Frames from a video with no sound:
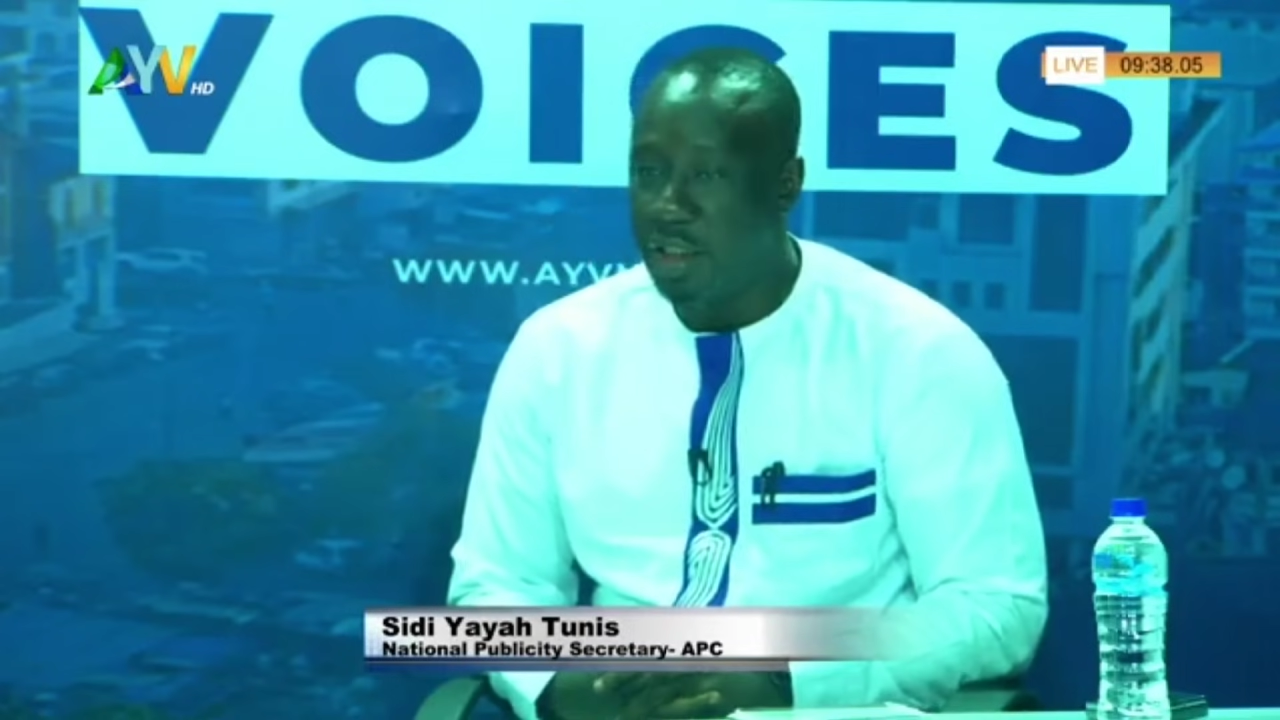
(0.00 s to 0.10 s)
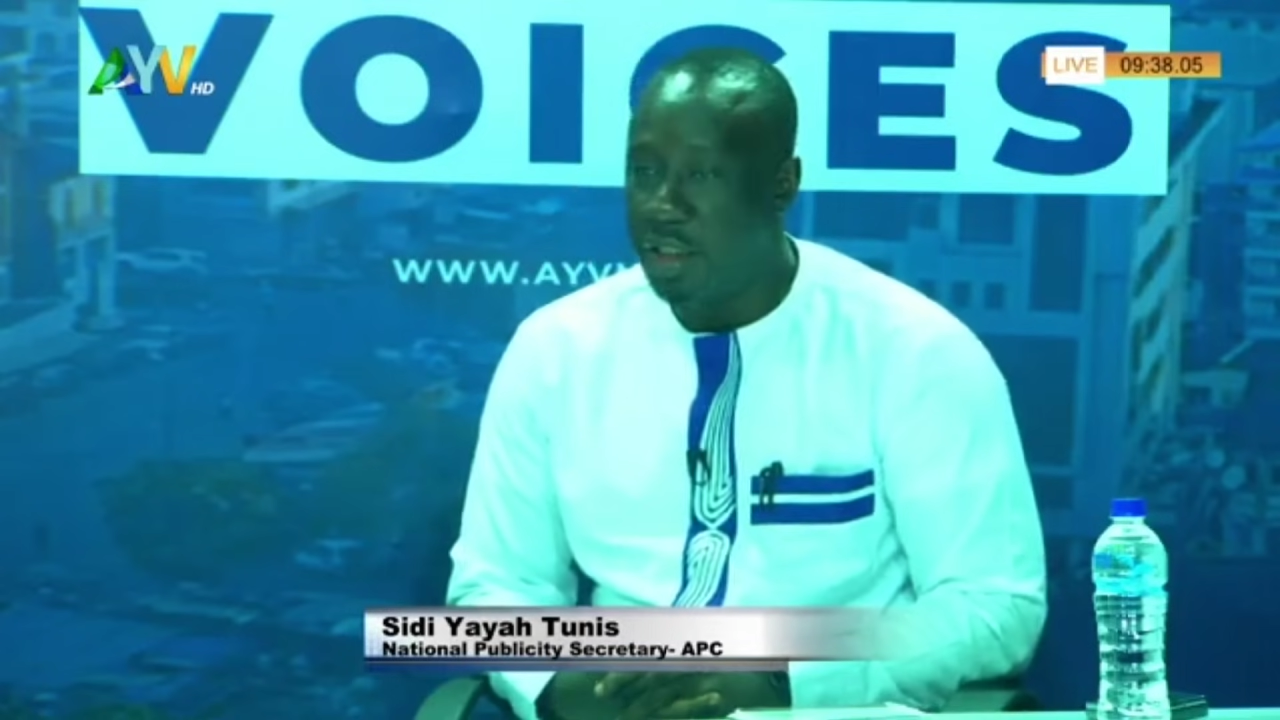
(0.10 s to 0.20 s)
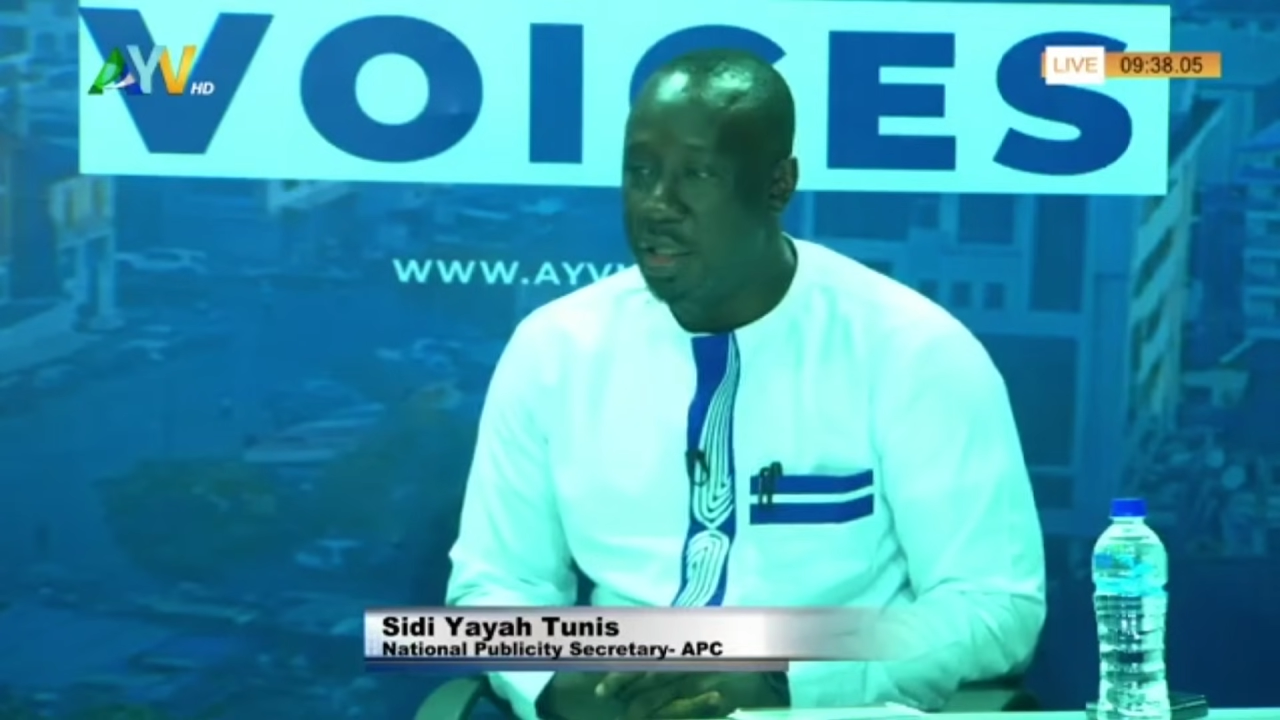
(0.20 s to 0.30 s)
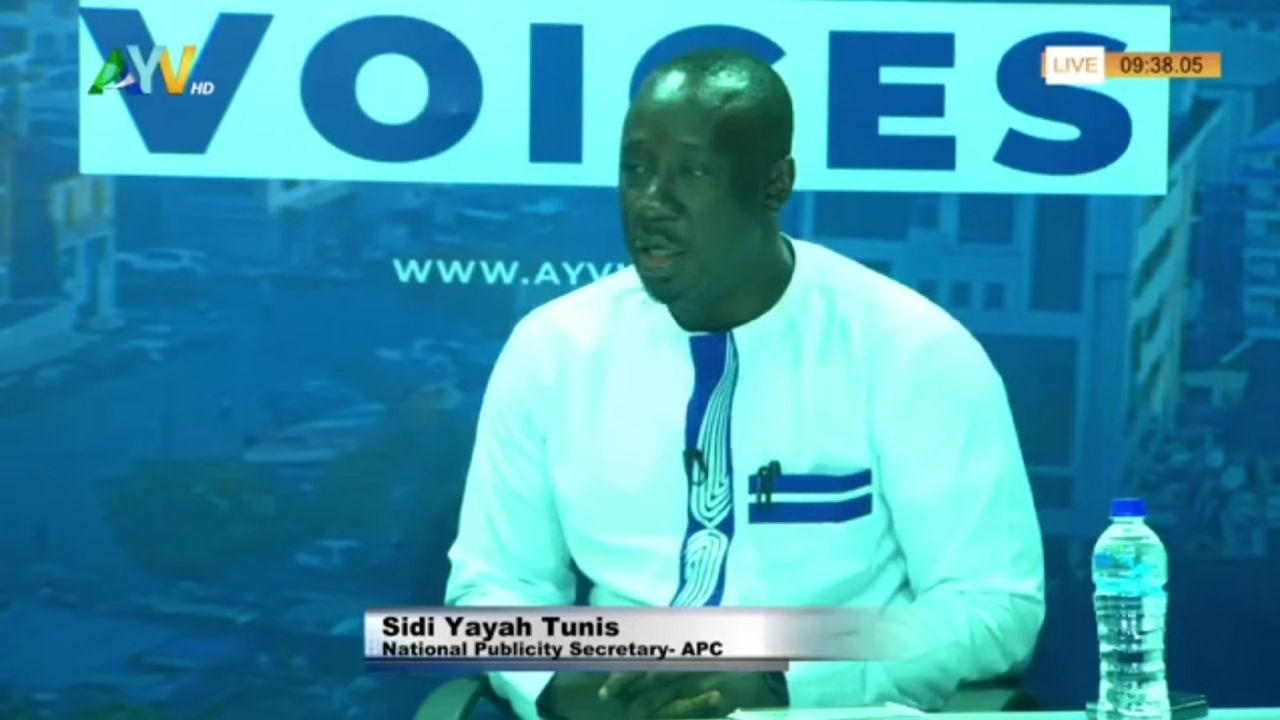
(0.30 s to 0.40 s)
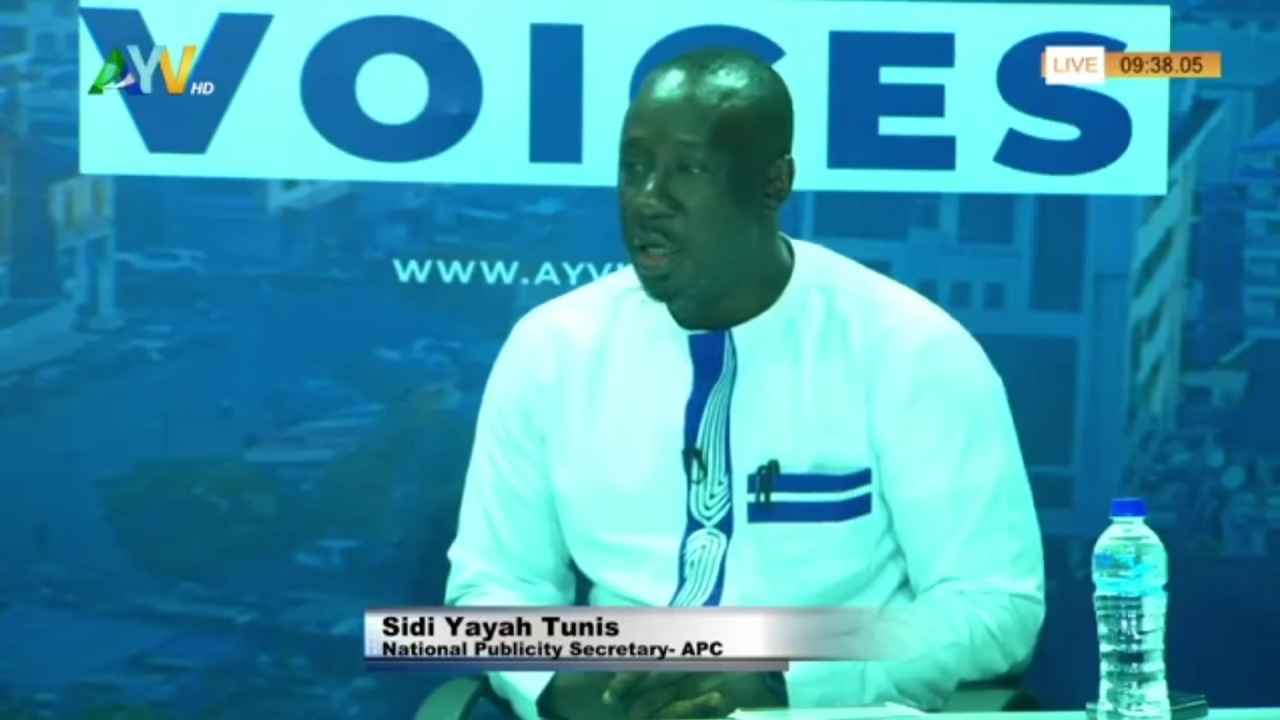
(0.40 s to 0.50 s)

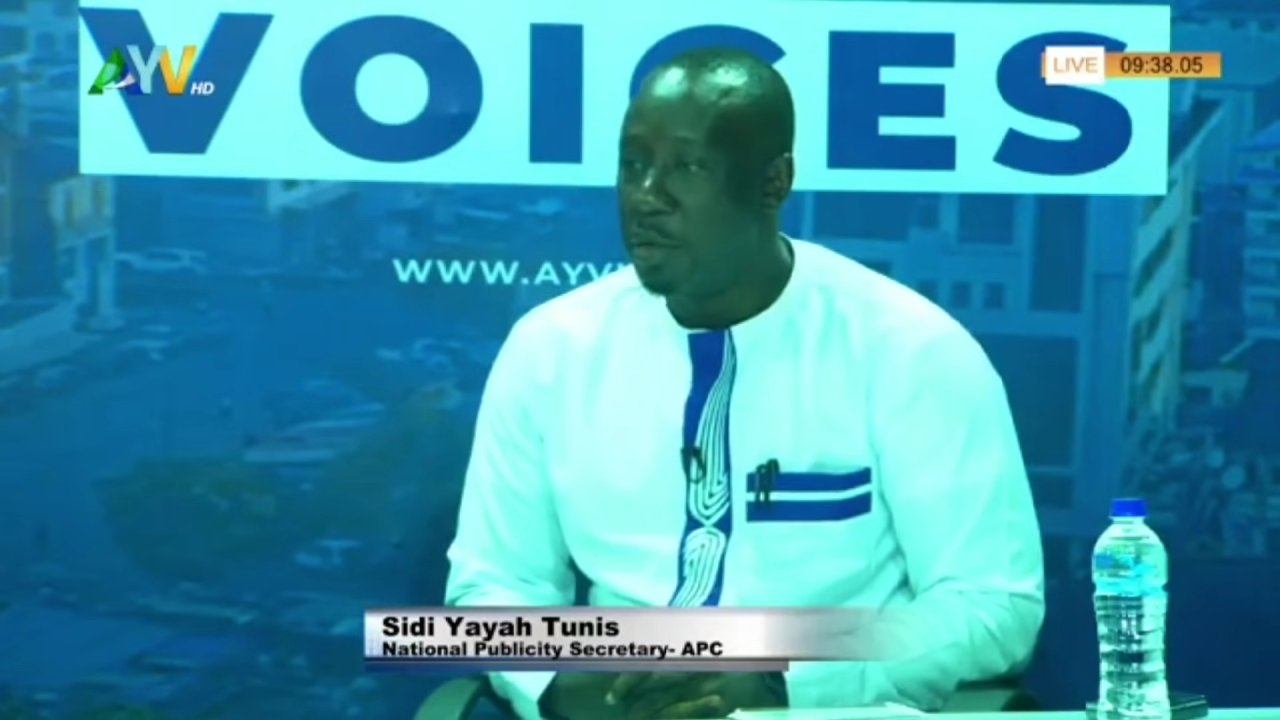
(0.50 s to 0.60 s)
But